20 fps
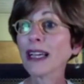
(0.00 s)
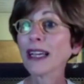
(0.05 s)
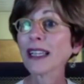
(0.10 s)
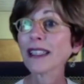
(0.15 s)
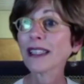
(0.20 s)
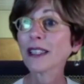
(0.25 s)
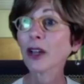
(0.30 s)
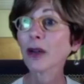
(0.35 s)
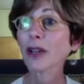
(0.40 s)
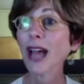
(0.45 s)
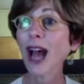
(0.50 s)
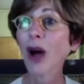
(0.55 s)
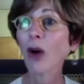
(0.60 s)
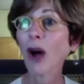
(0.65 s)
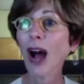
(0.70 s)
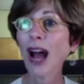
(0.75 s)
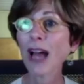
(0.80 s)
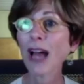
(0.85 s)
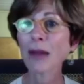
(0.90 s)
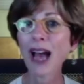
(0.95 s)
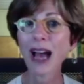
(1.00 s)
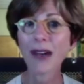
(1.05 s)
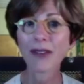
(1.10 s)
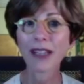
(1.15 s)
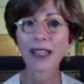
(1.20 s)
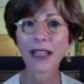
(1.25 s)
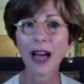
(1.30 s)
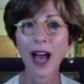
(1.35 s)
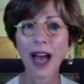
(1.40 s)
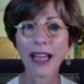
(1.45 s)
So now I'm
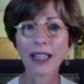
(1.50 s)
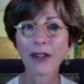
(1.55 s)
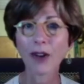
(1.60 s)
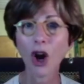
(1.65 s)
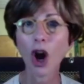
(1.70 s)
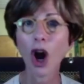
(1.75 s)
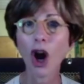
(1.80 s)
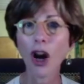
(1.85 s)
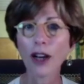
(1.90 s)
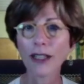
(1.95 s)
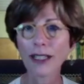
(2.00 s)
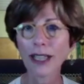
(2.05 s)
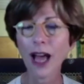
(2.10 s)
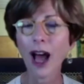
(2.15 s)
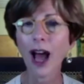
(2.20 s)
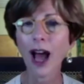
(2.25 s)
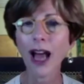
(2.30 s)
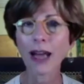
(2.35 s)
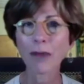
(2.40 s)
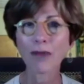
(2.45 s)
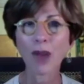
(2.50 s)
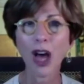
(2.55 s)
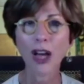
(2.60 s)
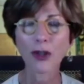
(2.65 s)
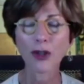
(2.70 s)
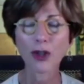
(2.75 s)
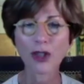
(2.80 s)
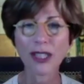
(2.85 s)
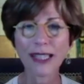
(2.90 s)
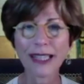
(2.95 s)
having kind of a hard time
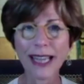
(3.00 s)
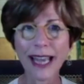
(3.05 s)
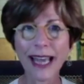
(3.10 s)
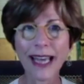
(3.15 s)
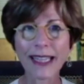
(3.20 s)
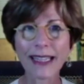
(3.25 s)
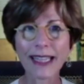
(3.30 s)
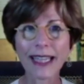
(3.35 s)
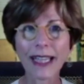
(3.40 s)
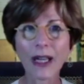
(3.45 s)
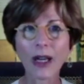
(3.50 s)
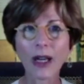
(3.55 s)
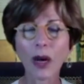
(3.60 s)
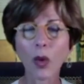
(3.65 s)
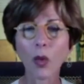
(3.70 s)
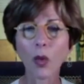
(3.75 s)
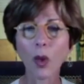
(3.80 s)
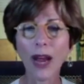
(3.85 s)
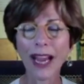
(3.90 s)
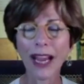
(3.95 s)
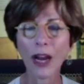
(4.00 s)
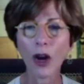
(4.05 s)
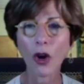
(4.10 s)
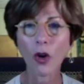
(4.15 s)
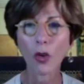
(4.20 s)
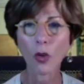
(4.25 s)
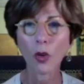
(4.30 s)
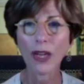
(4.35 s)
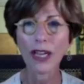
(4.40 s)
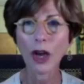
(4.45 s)
understanding
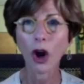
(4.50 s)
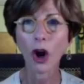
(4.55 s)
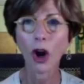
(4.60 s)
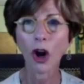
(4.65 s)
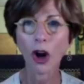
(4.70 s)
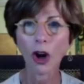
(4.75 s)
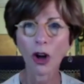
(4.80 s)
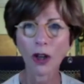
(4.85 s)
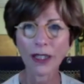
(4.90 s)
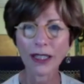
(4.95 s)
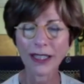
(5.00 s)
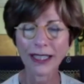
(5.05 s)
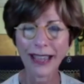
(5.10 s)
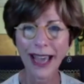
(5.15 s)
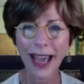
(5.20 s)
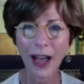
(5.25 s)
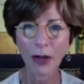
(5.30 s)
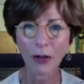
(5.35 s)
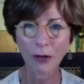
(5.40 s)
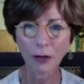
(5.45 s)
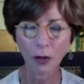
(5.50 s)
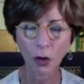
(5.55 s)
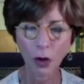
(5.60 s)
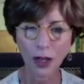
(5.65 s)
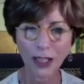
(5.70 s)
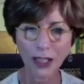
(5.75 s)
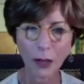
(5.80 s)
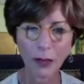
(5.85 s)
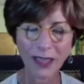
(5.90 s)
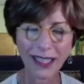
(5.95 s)
where we are in
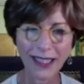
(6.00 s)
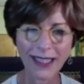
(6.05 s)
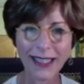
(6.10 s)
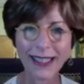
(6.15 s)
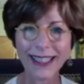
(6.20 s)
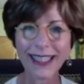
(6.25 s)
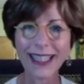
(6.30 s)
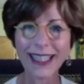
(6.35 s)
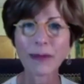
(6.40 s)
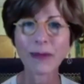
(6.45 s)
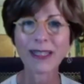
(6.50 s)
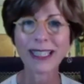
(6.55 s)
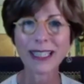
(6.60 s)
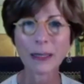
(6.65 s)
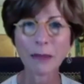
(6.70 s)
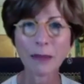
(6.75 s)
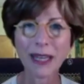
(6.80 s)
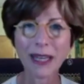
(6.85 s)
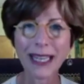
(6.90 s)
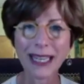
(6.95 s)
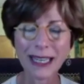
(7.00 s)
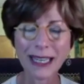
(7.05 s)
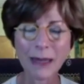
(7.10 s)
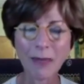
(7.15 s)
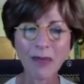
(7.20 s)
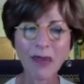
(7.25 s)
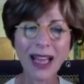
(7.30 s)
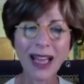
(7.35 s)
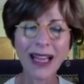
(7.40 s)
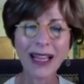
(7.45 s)
California, because it seems to me
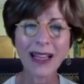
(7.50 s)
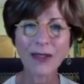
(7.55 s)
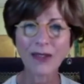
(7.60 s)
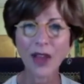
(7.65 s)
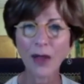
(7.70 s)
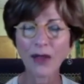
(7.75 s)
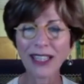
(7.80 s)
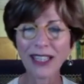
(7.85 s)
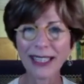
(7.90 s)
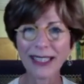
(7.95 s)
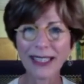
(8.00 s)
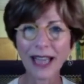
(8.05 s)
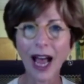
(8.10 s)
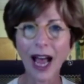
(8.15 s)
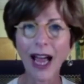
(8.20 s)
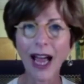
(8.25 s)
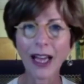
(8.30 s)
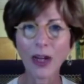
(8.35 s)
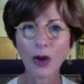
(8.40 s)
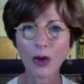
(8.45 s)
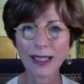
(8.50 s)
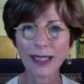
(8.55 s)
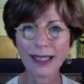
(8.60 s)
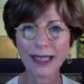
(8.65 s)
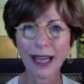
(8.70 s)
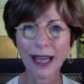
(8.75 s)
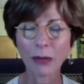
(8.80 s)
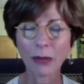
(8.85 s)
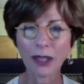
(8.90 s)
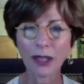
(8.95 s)
that the entire
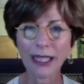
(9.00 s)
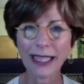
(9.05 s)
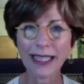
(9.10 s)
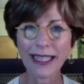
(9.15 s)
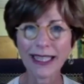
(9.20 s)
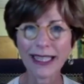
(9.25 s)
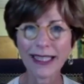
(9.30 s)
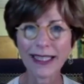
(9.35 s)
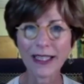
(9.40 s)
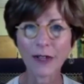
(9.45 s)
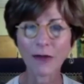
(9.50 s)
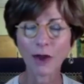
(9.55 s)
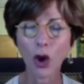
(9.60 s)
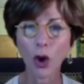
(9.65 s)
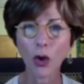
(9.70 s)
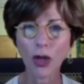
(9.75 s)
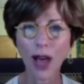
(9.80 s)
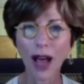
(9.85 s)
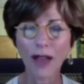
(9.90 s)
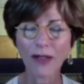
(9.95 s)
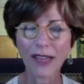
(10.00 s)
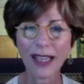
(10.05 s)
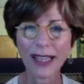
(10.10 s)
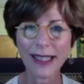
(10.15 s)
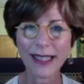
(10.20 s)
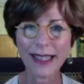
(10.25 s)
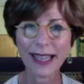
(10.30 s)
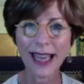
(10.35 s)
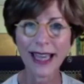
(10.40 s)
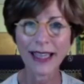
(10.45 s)
assembly needs to vote on
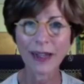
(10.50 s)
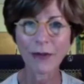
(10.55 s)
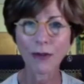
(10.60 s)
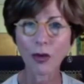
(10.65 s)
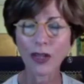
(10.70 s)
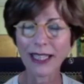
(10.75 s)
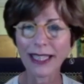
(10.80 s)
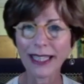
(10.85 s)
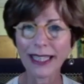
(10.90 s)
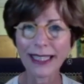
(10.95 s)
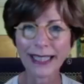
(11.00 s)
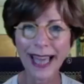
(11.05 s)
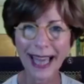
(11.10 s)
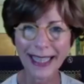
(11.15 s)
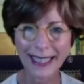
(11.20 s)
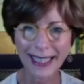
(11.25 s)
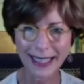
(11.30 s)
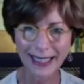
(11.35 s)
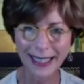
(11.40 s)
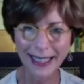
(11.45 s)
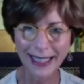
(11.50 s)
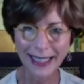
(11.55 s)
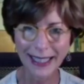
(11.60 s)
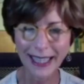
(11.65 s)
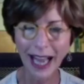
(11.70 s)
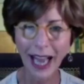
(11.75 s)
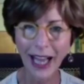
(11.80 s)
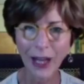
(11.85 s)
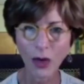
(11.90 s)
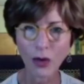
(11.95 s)
this. And if we can get to the
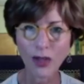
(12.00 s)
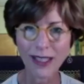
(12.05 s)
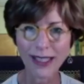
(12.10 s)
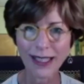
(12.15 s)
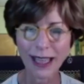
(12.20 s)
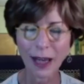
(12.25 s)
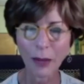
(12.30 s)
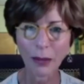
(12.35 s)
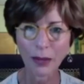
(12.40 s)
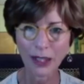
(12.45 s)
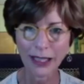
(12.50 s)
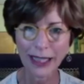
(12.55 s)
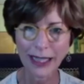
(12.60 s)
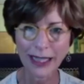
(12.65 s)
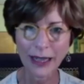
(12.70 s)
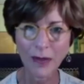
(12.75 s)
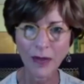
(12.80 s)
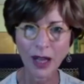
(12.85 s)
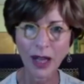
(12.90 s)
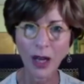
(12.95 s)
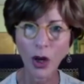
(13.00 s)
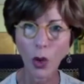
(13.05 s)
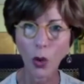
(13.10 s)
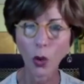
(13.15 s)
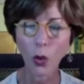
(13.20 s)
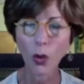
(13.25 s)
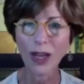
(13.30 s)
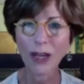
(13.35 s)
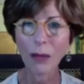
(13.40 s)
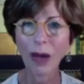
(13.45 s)
entire assembly,
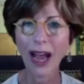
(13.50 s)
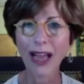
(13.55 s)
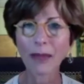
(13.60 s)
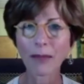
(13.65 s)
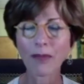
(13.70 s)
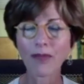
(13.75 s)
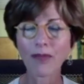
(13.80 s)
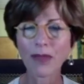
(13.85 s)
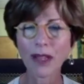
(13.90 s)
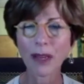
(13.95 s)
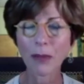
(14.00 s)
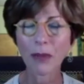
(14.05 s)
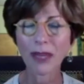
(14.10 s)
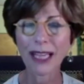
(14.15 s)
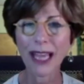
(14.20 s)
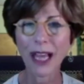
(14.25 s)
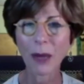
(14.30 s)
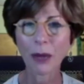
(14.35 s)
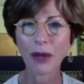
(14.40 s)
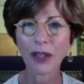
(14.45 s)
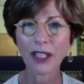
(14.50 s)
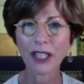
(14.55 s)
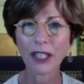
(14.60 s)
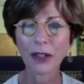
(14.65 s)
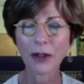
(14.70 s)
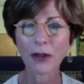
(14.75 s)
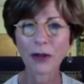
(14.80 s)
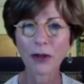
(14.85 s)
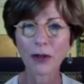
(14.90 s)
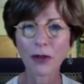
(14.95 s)
we might be able
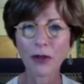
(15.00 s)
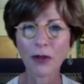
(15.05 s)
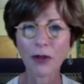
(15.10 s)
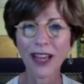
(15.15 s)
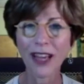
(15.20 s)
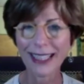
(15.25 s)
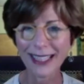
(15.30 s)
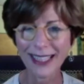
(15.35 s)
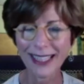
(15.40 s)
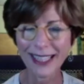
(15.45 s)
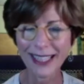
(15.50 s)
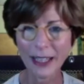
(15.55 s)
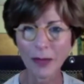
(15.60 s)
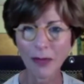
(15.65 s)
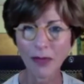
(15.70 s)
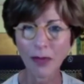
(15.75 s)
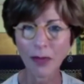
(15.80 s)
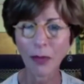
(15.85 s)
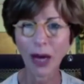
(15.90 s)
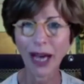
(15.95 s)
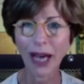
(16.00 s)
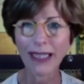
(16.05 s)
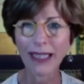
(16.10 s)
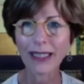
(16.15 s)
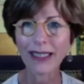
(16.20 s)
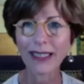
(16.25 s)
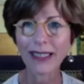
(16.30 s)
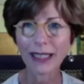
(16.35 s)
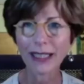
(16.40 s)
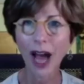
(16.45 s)
to fix it. But
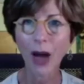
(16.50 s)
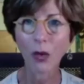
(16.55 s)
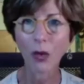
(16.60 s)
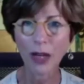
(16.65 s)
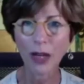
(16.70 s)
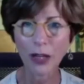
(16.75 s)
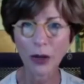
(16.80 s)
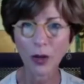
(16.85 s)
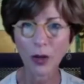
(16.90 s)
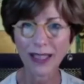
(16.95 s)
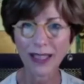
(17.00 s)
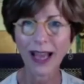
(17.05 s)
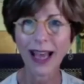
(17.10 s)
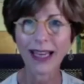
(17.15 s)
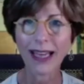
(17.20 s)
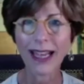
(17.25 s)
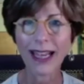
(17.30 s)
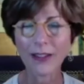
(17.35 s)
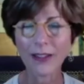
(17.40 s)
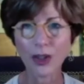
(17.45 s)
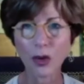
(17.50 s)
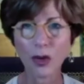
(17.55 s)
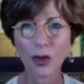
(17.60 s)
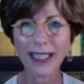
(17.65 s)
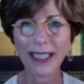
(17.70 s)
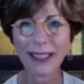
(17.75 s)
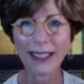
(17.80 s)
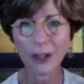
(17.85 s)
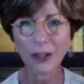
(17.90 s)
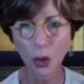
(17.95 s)
Scott Wiener was not answering
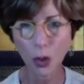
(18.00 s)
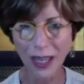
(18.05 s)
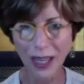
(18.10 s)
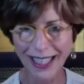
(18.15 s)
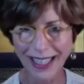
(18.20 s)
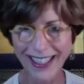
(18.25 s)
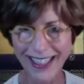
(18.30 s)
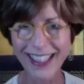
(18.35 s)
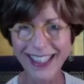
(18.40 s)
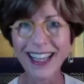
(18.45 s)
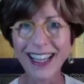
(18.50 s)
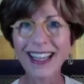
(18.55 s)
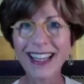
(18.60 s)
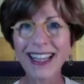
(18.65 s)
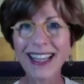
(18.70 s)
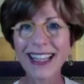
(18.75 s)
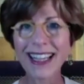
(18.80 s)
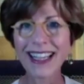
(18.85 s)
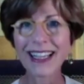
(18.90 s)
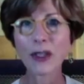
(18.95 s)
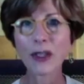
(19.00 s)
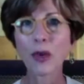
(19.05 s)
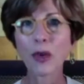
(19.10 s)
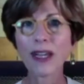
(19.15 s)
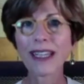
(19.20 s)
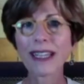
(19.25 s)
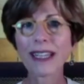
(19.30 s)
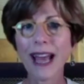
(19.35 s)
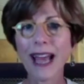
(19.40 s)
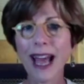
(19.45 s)
his tweets. He
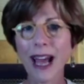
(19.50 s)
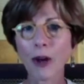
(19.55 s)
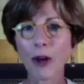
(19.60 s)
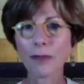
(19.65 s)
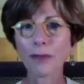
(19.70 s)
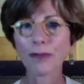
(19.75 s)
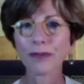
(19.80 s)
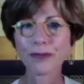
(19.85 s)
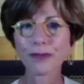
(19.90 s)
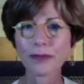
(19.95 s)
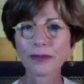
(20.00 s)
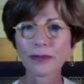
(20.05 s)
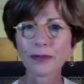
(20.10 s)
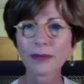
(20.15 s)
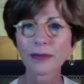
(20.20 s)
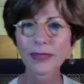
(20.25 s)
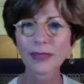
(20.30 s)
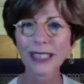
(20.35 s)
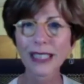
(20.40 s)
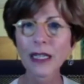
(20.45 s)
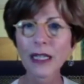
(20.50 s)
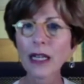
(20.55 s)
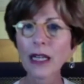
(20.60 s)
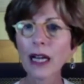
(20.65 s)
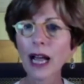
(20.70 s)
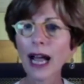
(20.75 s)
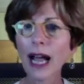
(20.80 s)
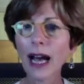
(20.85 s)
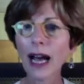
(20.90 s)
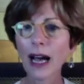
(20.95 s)
tweeted out
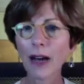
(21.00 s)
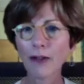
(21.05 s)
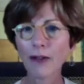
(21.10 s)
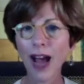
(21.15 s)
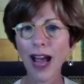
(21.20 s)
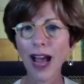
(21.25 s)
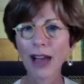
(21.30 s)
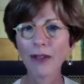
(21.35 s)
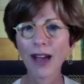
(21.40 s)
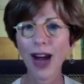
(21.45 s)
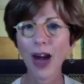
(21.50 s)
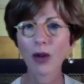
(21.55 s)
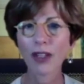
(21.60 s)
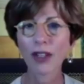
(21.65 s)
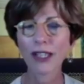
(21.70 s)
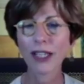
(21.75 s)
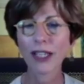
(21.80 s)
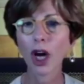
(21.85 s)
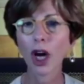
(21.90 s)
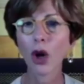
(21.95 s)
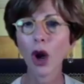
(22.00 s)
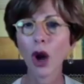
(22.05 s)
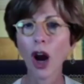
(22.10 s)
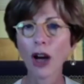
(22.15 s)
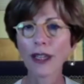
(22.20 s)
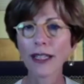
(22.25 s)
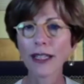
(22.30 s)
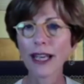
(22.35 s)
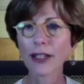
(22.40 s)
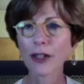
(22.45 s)
5 hours ago,
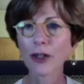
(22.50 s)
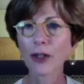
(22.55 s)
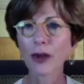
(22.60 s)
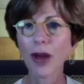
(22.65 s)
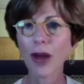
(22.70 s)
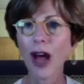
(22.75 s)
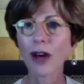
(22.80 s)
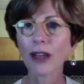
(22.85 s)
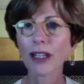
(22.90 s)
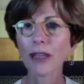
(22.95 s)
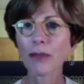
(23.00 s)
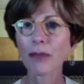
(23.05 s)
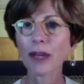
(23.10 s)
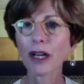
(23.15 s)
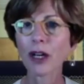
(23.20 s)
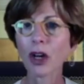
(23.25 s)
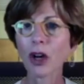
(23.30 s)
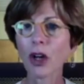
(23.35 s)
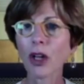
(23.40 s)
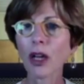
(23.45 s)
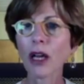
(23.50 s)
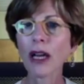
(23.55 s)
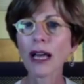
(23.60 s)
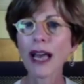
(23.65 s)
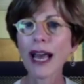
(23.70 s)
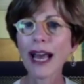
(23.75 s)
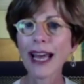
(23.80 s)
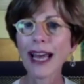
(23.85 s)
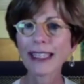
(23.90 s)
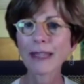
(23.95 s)
our net neutrality bill,
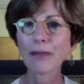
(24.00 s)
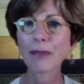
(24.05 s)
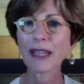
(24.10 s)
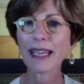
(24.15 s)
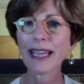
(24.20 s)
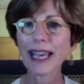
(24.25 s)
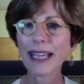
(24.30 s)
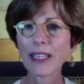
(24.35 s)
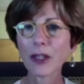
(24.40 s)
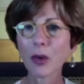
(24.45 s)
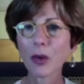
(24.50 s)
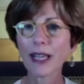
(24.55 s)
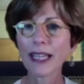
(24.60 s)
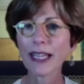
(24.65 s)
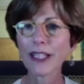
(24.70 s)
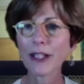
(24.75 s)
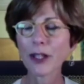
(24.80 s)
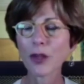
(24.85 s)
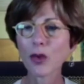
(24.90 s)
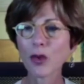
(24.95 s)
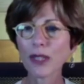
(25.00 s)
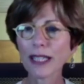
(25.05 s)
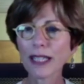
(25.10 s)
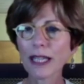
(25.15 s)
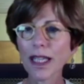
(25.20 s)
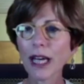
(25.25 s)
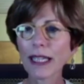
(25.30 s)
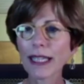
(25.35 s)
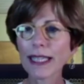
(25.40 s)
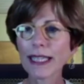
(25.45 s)
SB 822, was
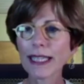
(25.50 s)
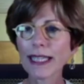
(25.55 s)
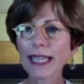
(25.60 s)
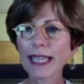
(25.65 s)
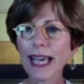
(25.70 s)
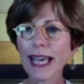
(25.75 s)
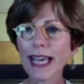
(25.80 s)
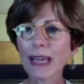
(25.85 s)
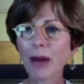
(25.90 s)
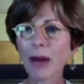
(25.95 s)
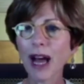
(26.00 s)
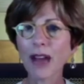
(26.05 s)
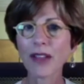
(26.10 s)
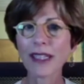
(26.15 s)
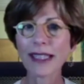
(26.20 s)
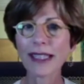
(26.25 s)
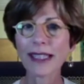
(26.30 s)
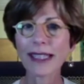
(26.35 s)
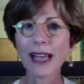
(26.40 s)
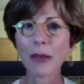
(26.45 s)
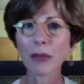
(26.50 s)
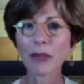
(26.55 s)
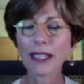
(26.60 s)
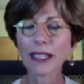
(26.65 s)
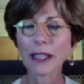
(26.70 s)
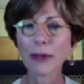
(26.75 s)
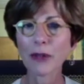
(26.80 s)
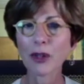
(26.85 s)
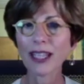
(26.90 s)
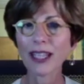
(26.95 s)
gutted today by the Assembly
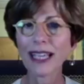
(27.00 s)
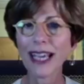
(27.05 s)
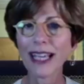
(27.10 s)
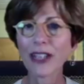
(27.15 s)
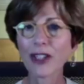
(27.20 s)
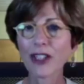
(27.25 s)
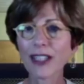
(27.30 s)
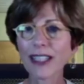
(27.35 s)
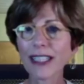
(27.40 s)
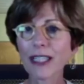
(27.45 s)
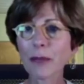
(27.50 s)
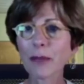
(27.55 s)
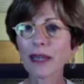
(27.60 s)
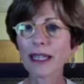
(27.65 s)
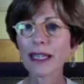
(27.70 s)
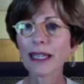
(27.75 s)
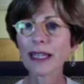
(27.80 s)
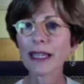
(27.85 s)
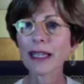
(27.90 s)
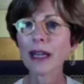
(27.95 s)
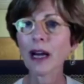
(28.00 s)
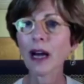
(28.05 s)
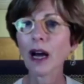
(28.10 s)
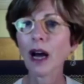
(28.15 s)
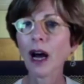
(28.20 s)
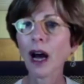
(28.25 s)
Communications Committee.